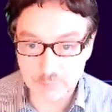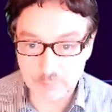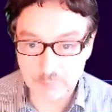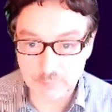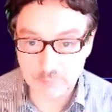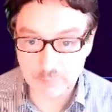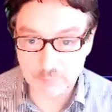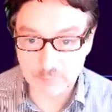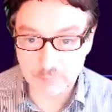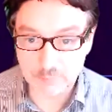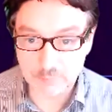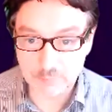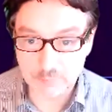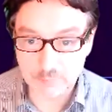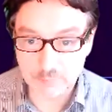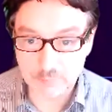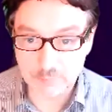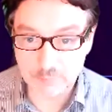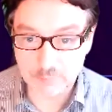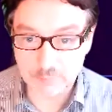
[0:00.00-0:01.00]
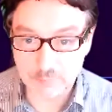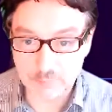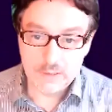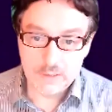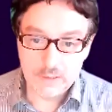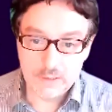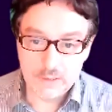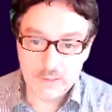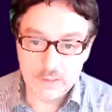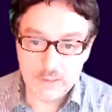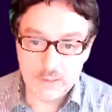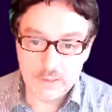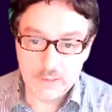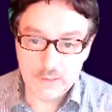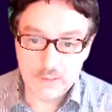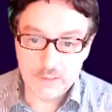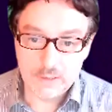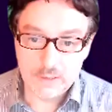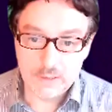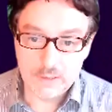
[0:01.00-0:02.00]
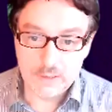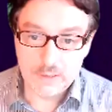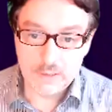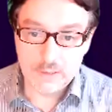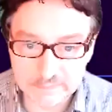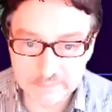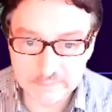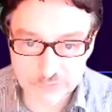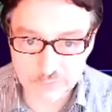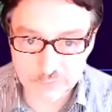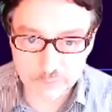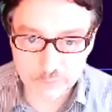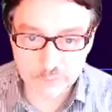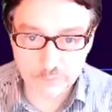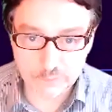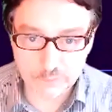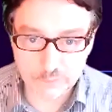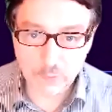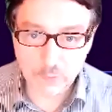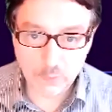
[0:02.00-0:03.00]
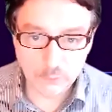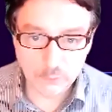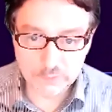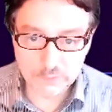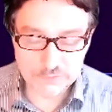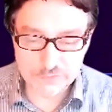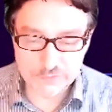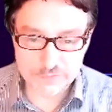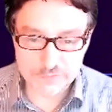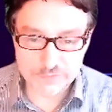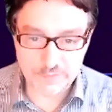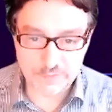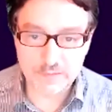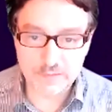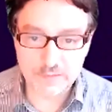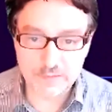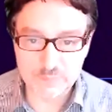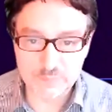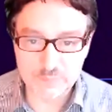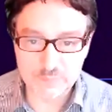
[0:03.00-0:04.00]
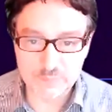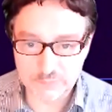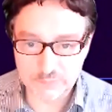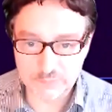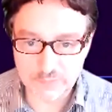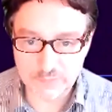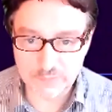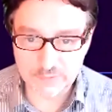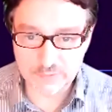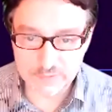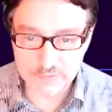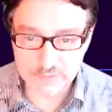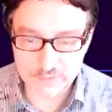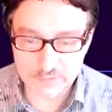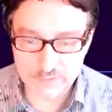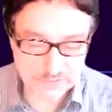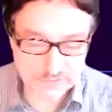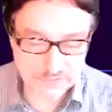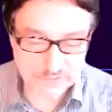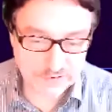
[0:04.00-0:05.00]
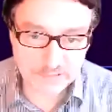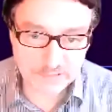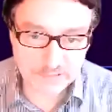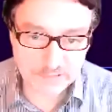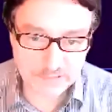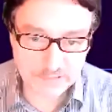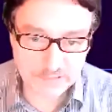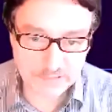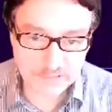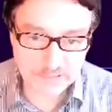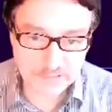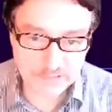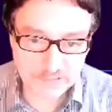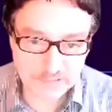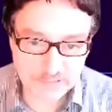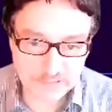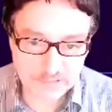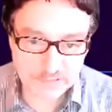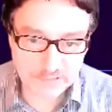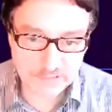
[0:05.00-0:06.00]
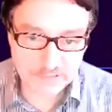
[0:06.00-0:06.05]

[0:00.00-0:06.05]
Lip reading: and those ethical and societal issues that we all need to think about and take into account for the future